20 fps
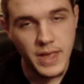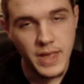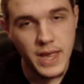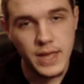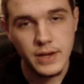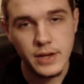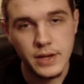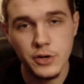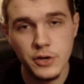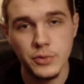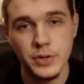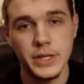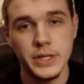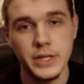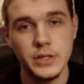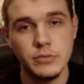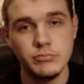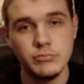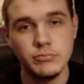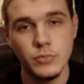80
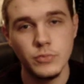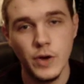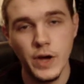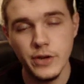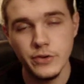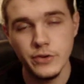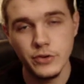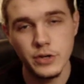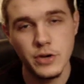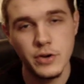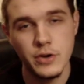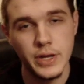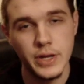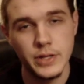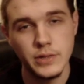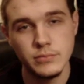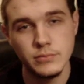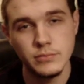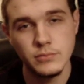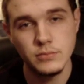grit, 100
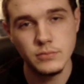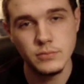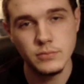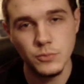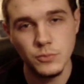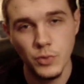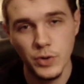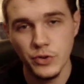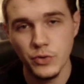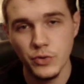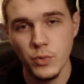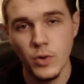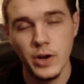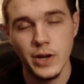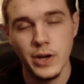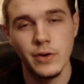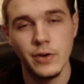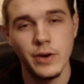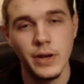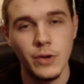grit,
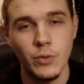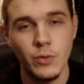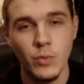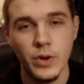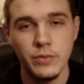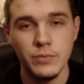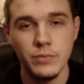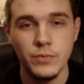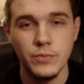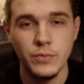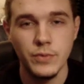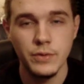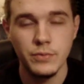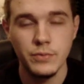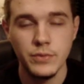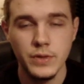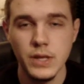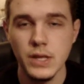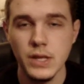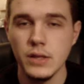120 grit,
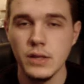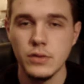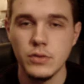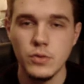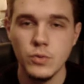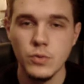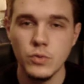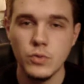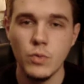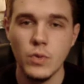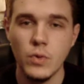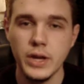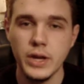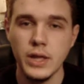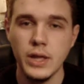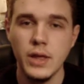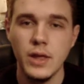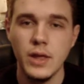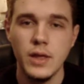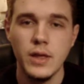150,
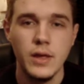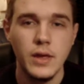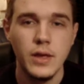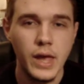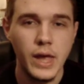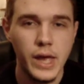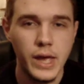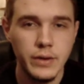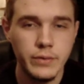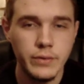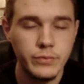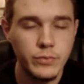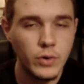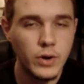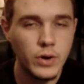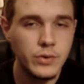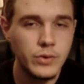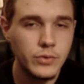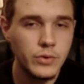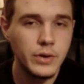220, and
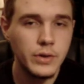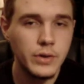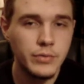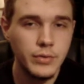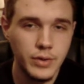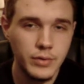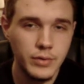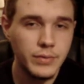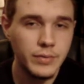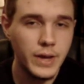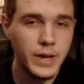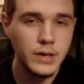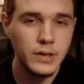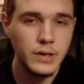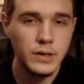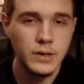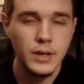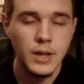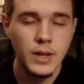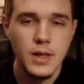400 if you can find
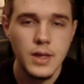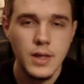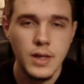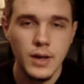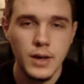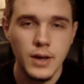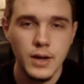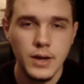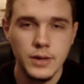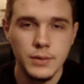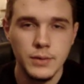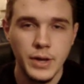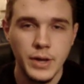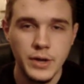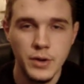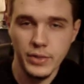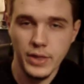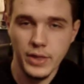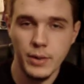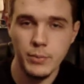it. I
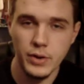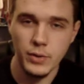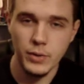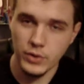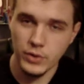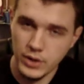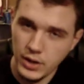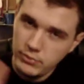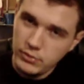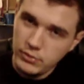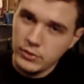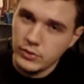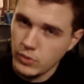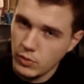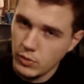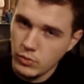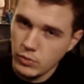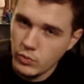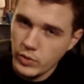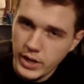know that pretty well covers
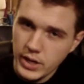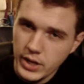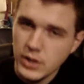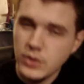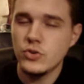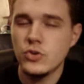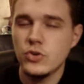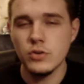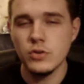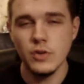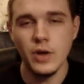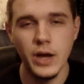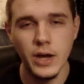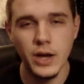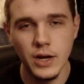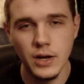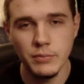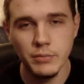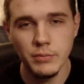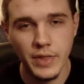the whole range,
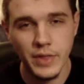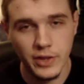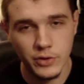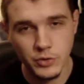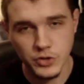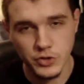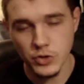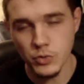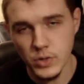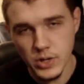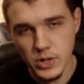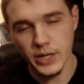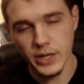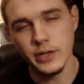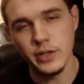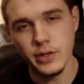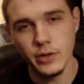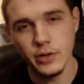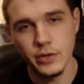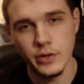but that's what you
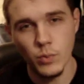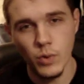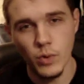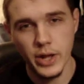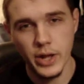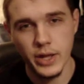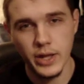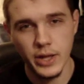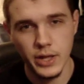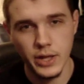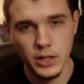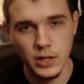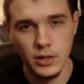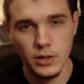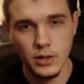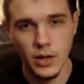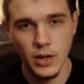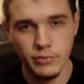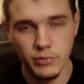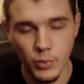want. You want
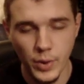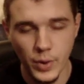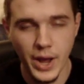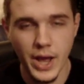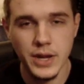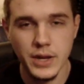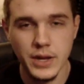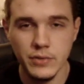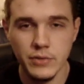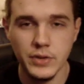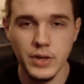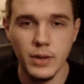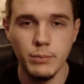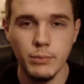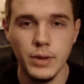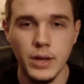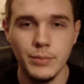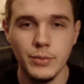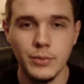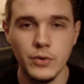a variety of
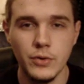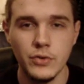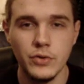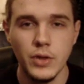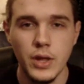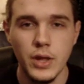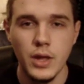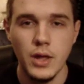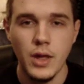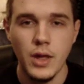sandpapers,